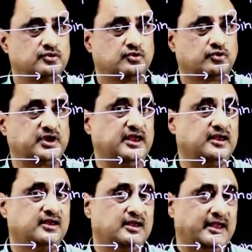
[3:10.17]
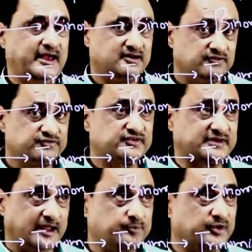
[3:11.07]
Okay. And if it is a
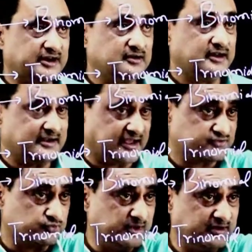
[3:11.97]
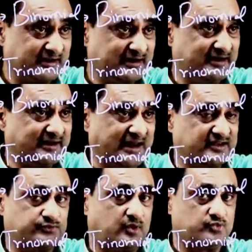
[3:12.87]
type written, it has to be written in
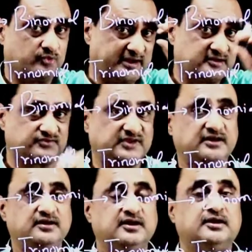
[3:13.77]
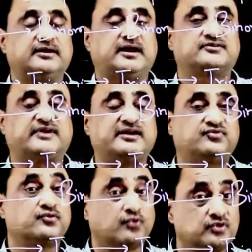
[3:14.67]
italics form. You might have seen that
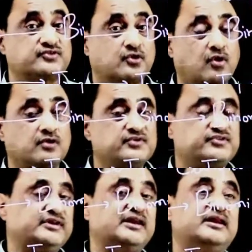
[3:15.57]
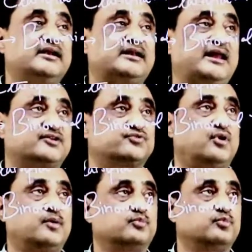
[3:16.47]
scientific words are always written in italics
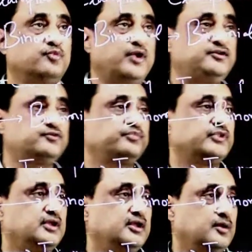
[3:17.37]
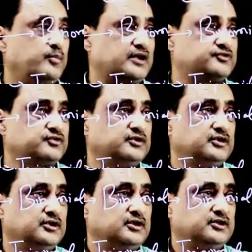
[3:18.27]
form, right? But
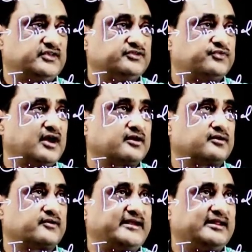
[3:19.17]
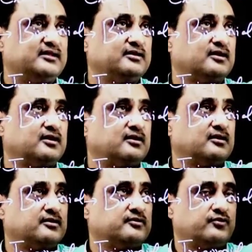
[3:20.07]
since we are writing
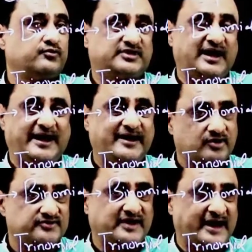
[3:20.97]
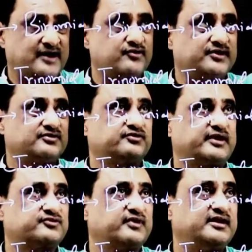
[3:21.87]
with a hand or is a handwritten, so
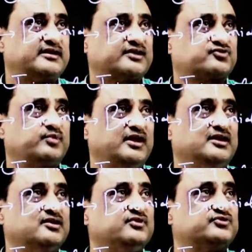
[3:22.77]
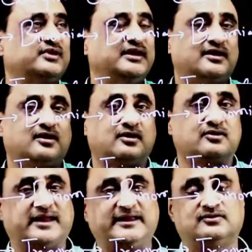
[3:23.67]
that's why it has to be individually
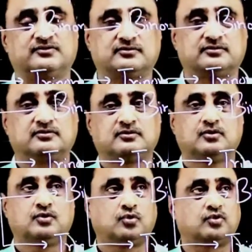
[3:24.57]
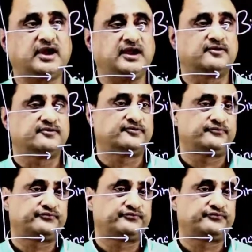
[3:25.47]
underlined. Okay.